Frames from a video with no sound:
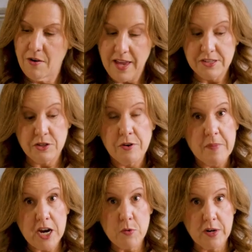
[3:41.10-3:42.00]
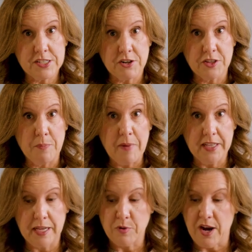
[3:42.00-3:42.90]
Okay, so from here we're gonna start the
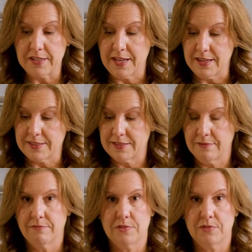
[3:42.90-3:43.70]
muddling process.